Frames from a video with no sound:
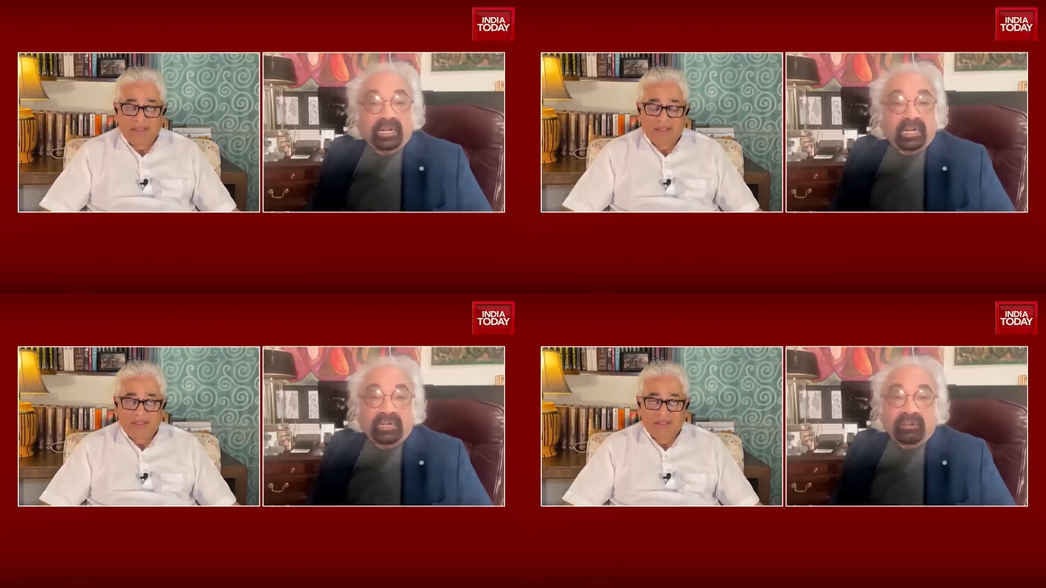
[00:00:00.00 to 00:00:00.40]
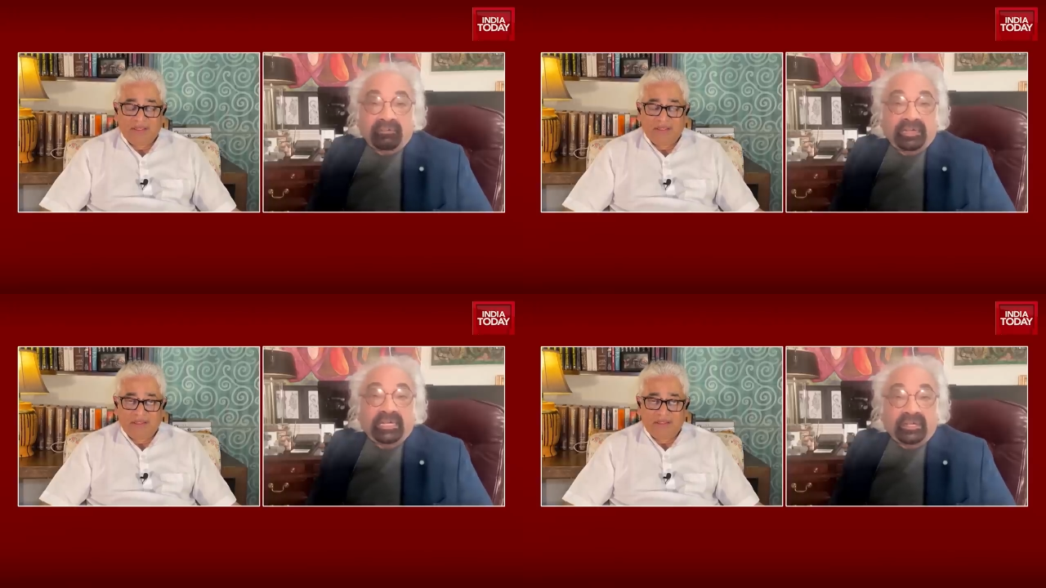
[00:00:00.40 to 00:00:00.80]
Speaker 1: And
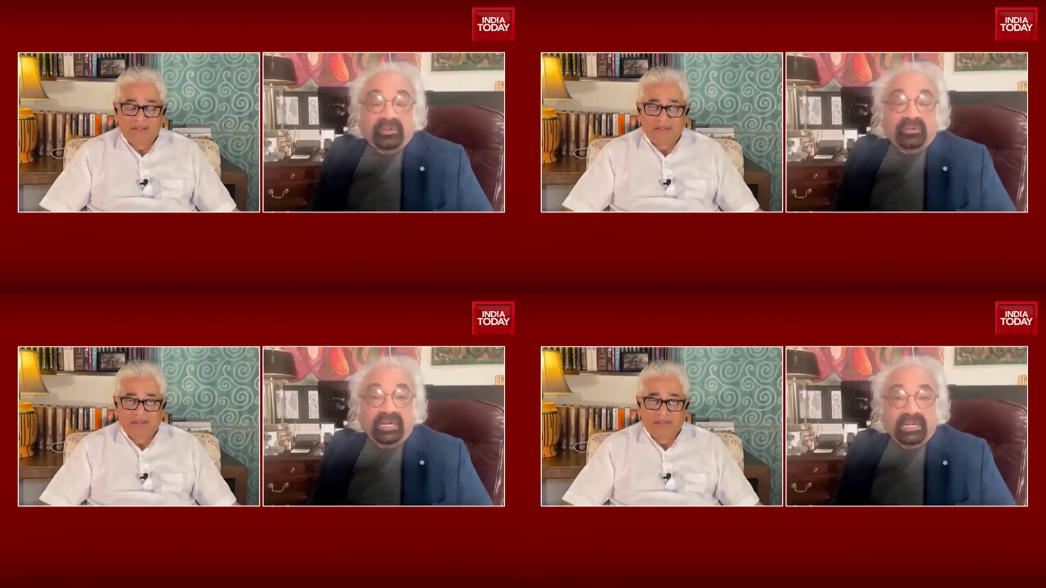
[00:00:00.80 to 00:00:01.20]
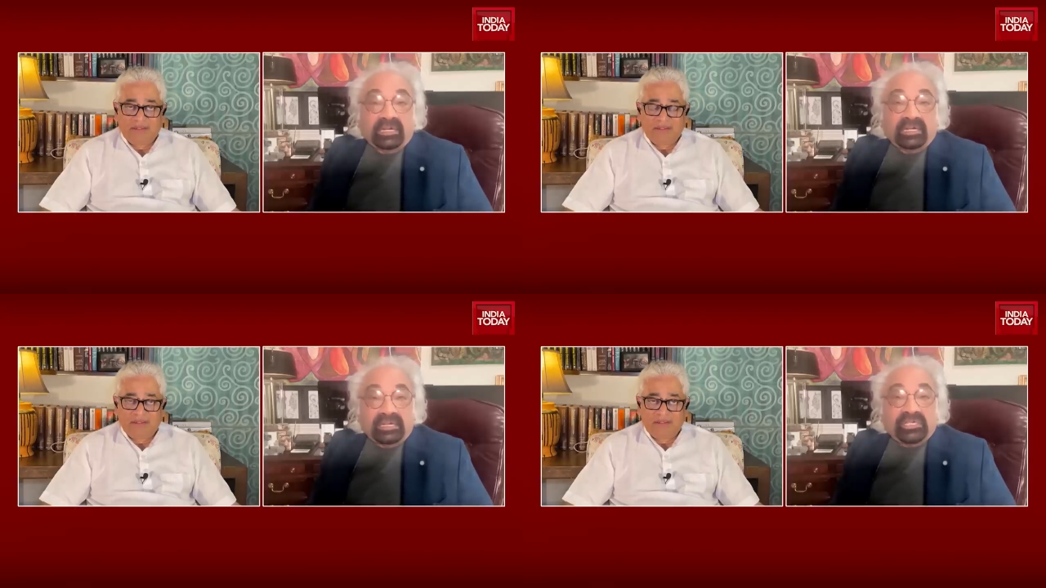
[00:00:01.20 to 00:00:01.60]
we need to
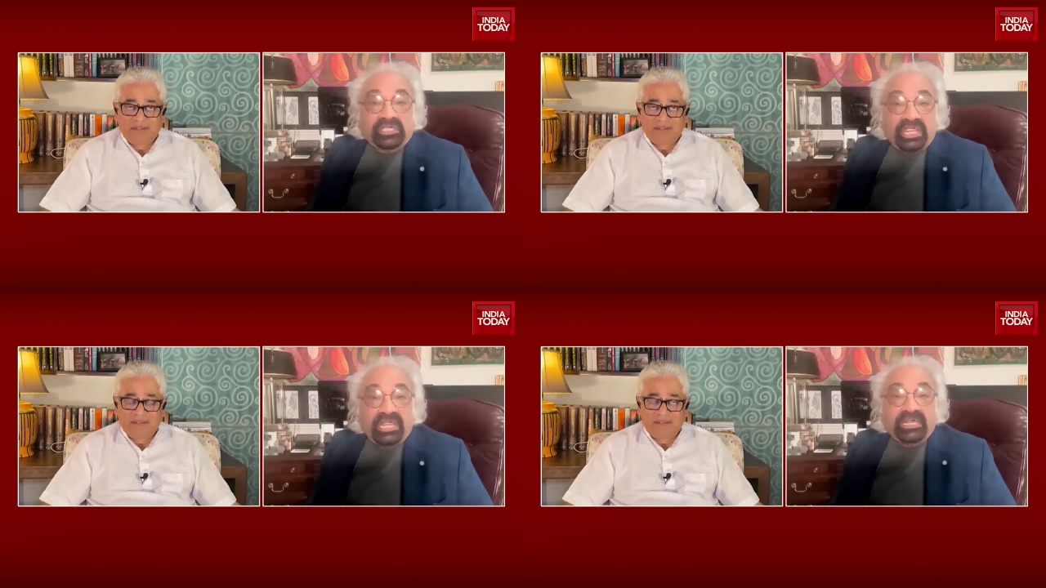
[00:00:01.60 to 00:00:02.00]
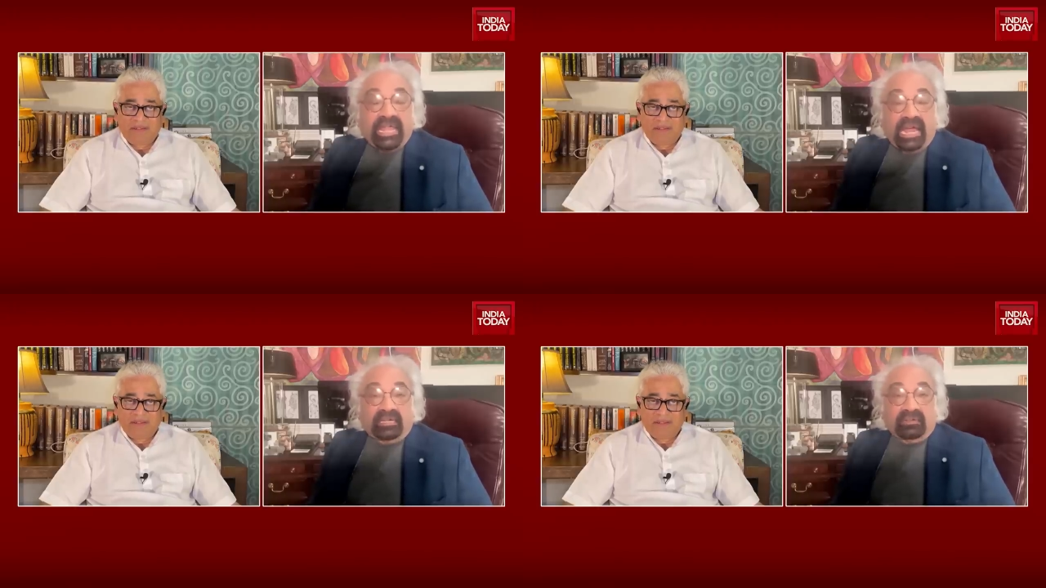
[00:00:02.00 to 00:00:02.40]
really change
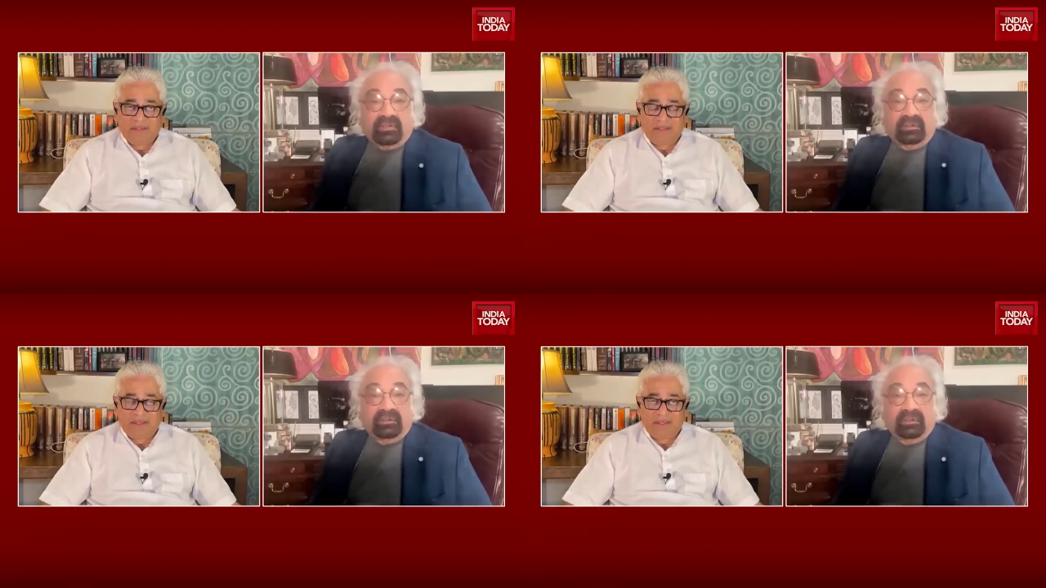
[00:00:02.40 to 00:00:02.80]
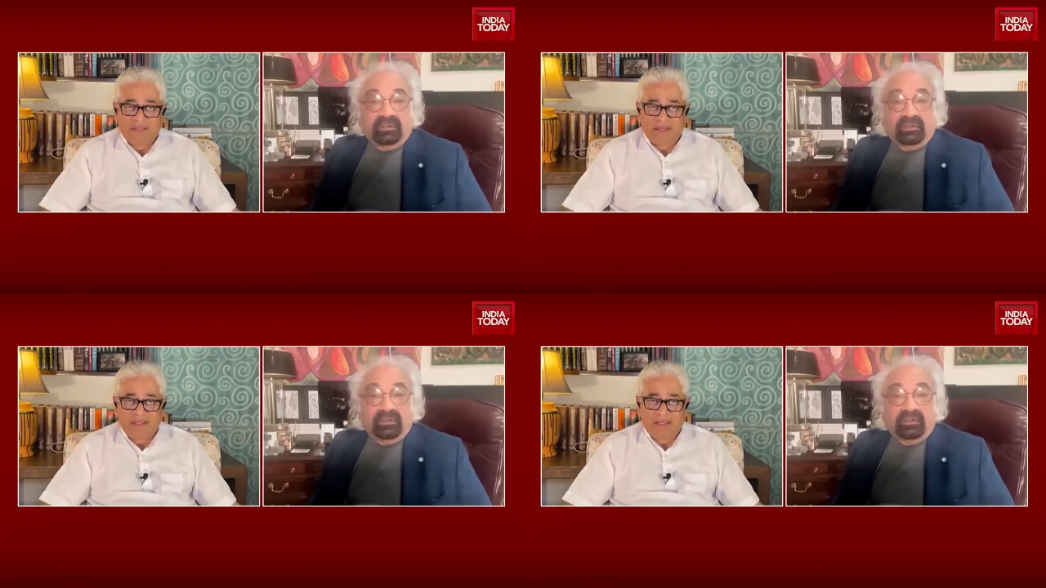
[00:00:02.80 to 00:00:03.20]
that.
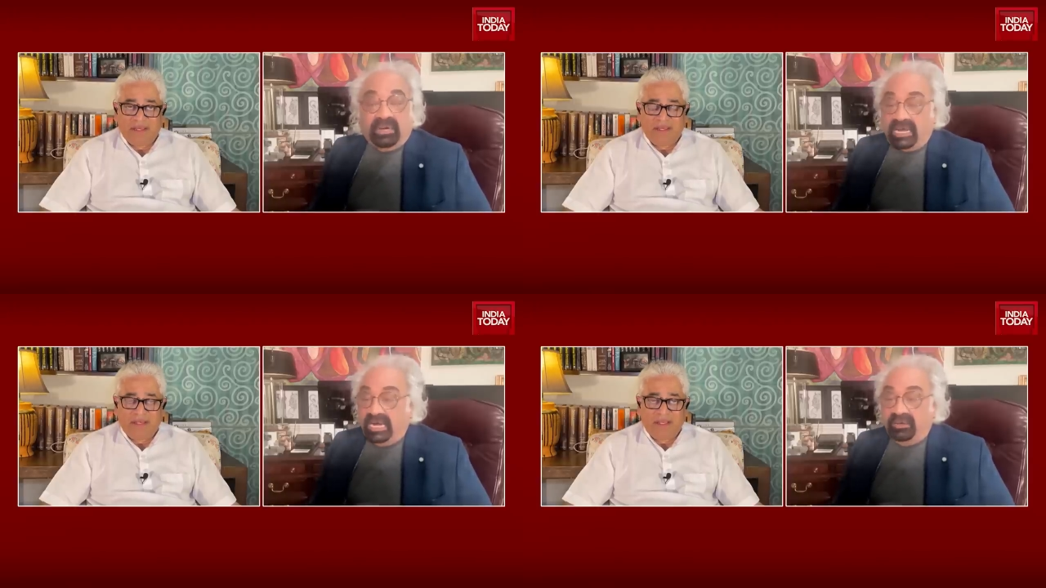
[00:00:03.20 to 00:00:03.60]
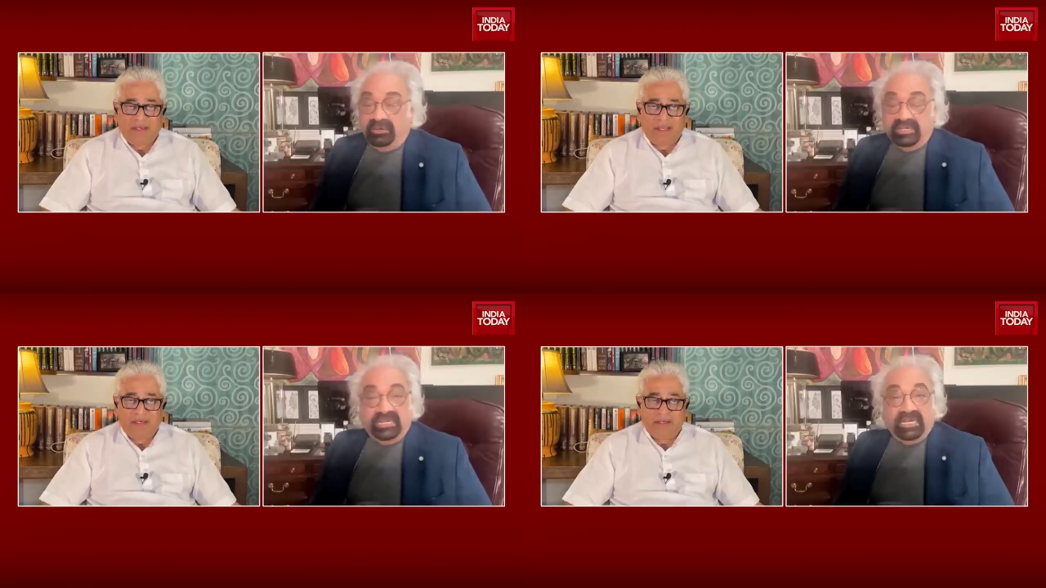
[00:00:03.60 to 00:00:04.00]
But I
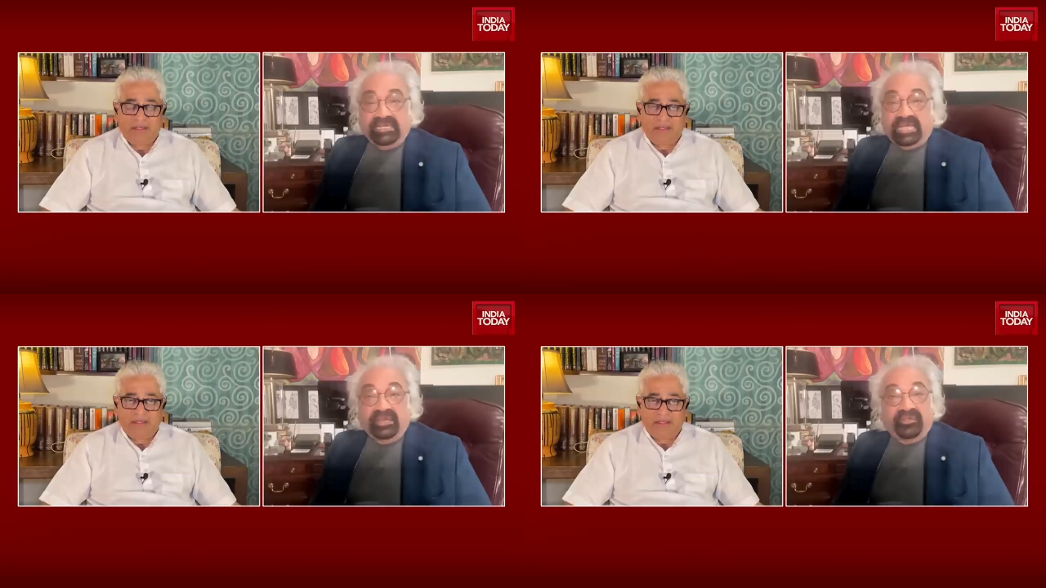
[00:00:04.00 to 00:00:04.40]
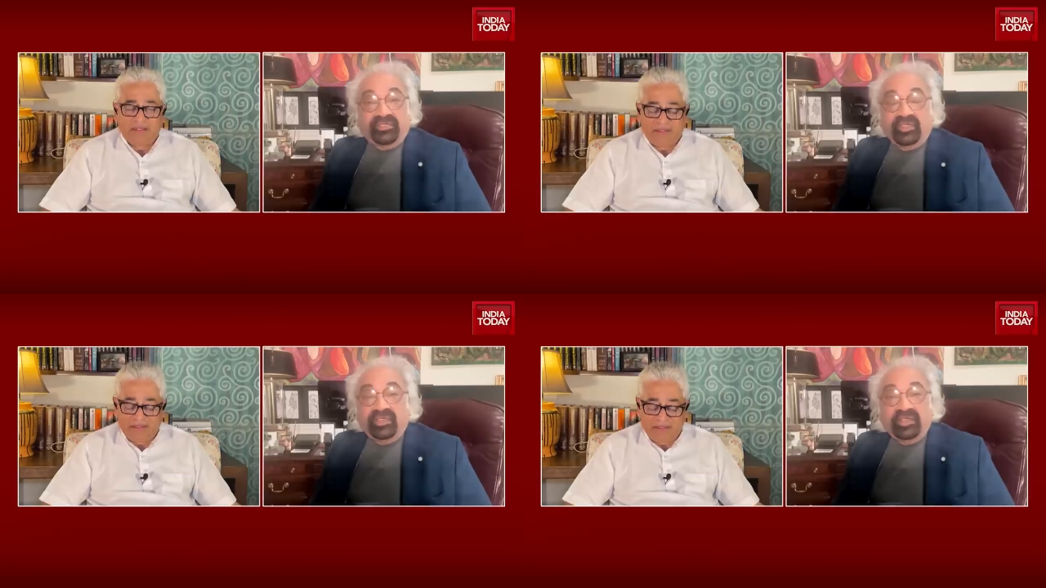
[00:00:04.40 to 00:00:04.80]
don't see any sign of
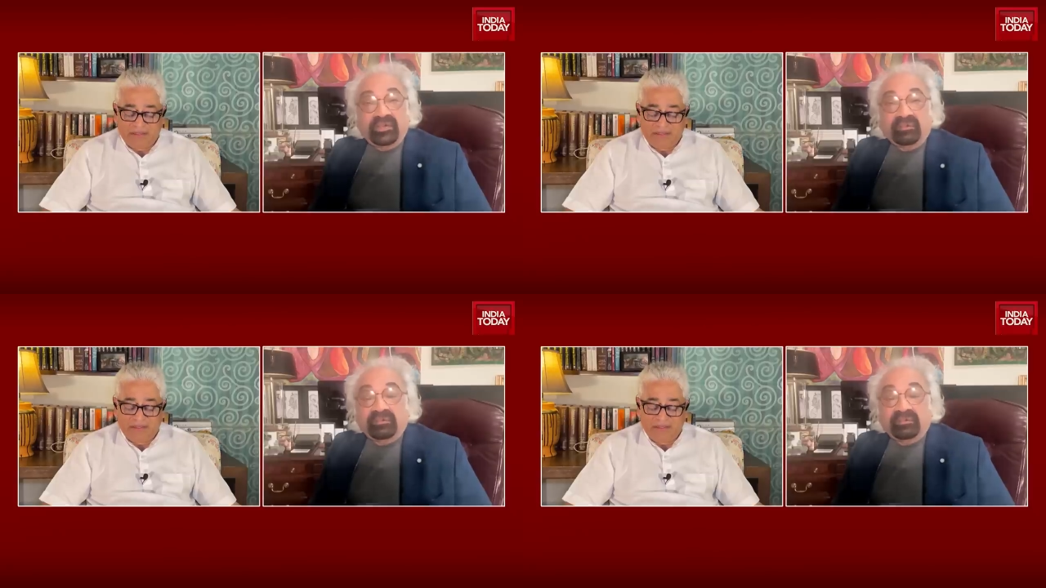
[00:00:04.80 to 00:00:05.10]
changing.